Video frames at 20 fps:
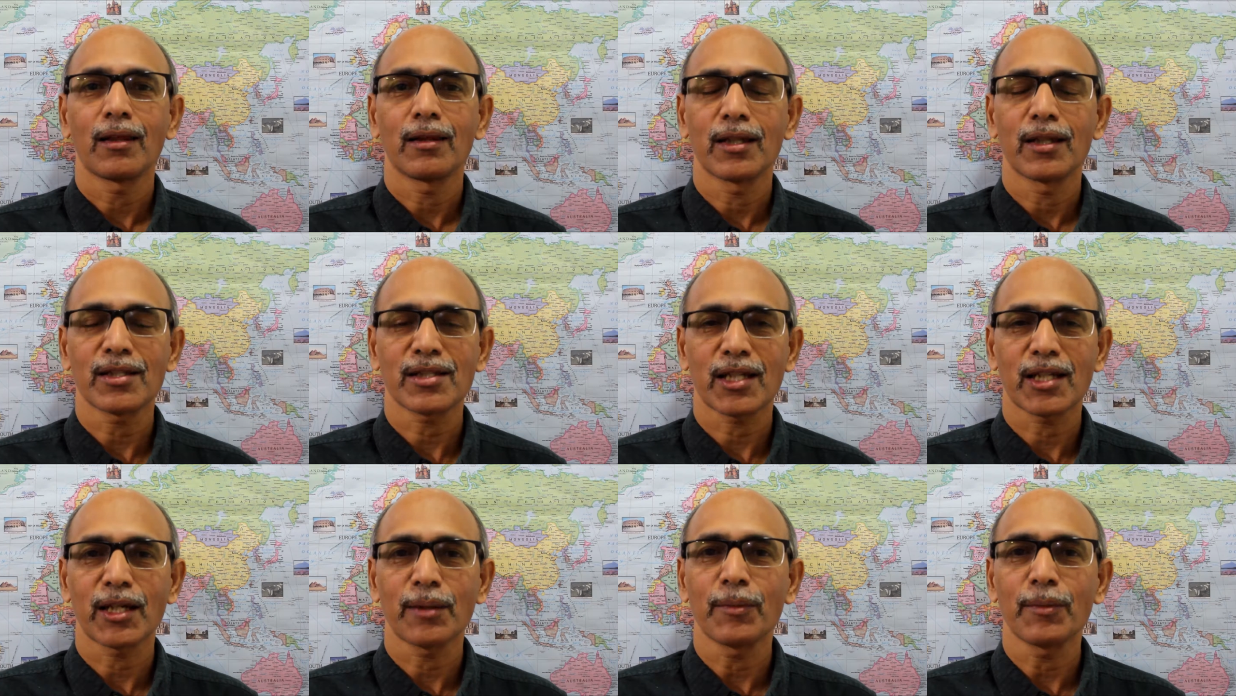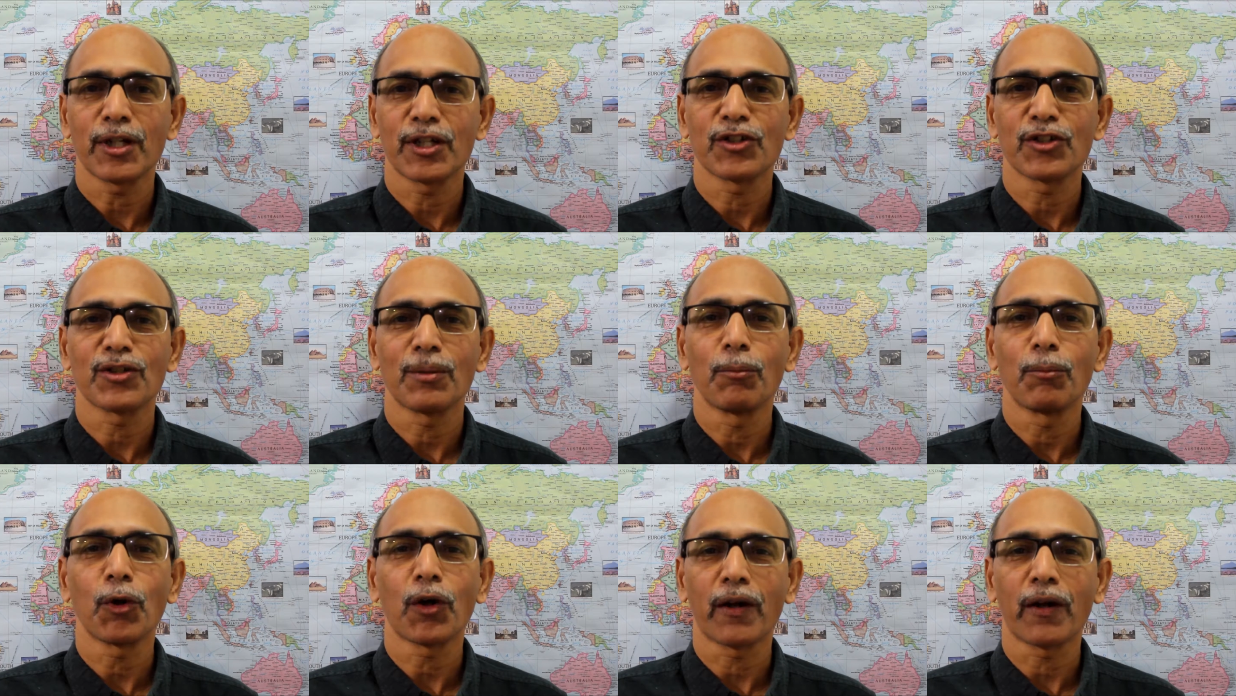This time it is
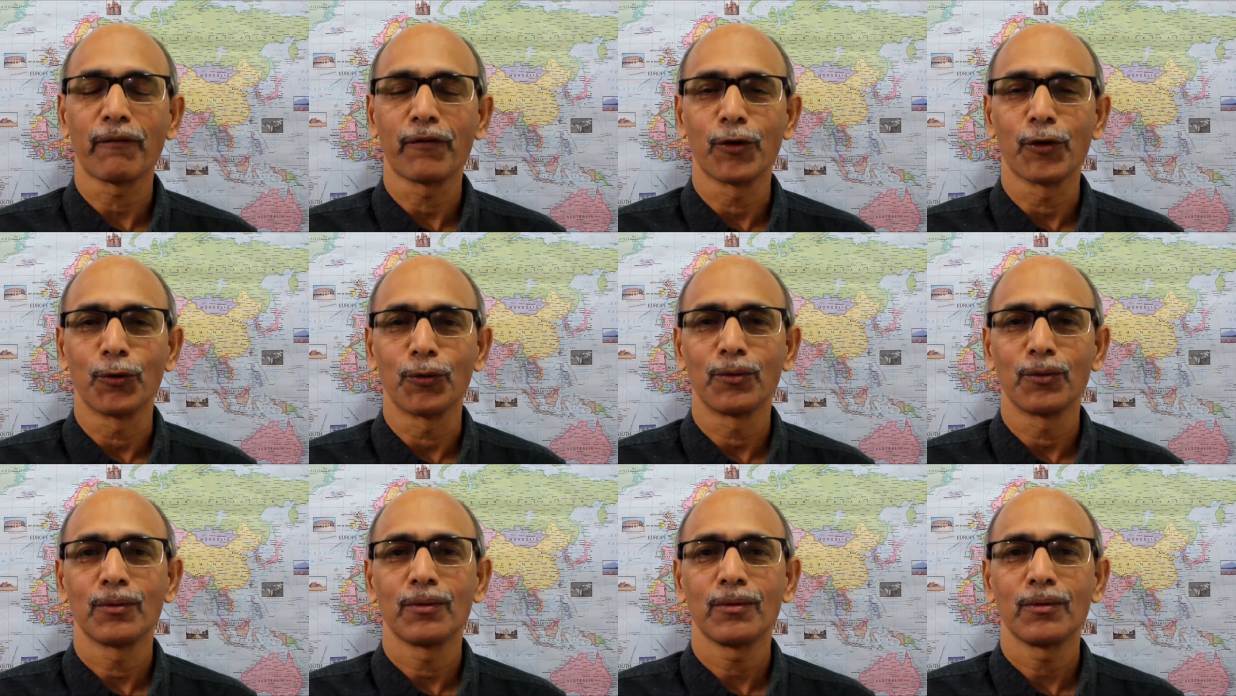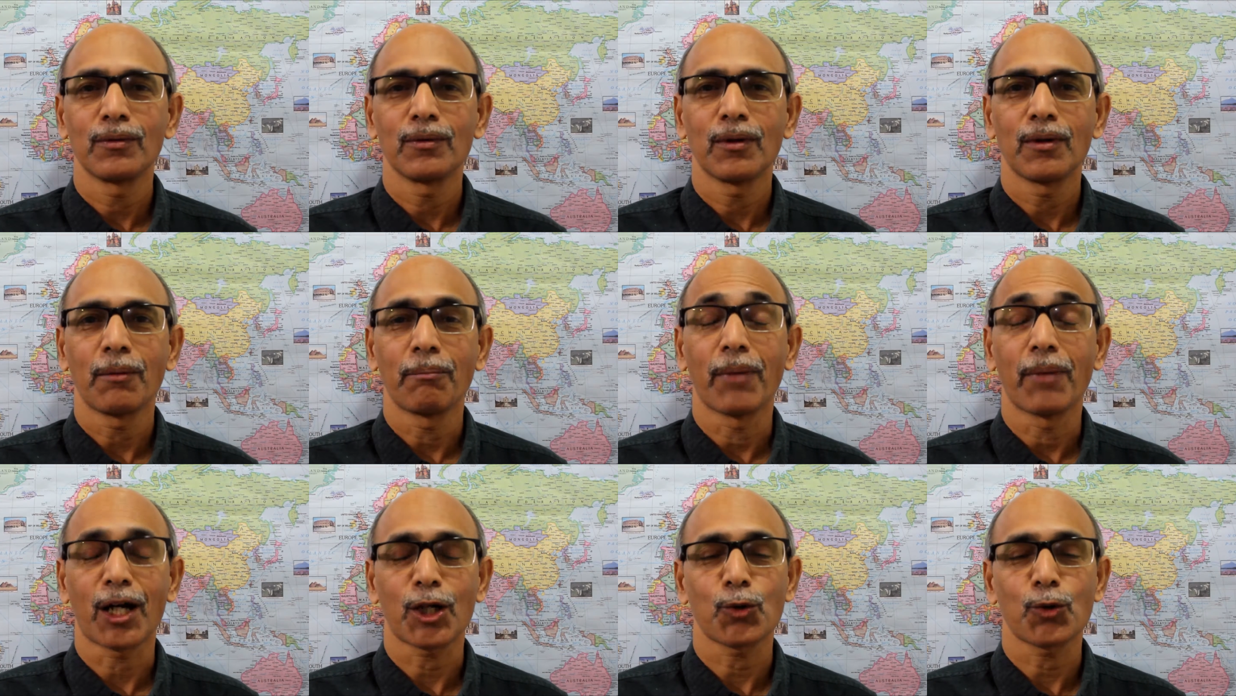a book review,
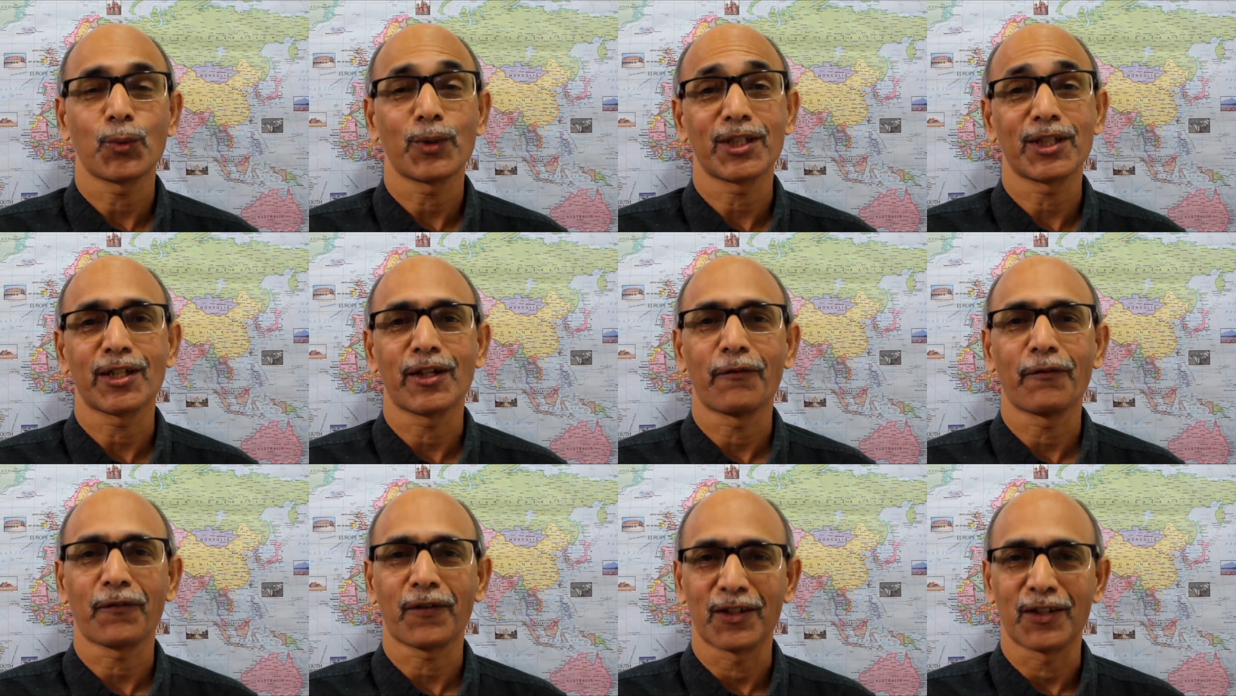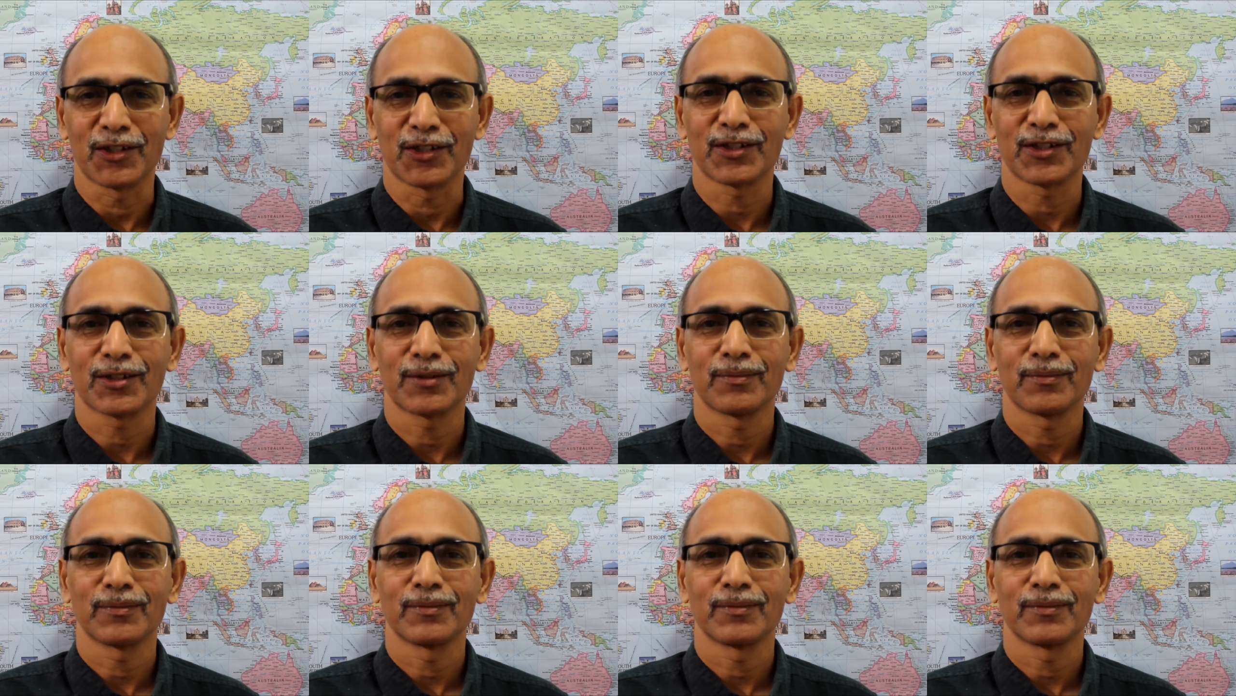but with a difference.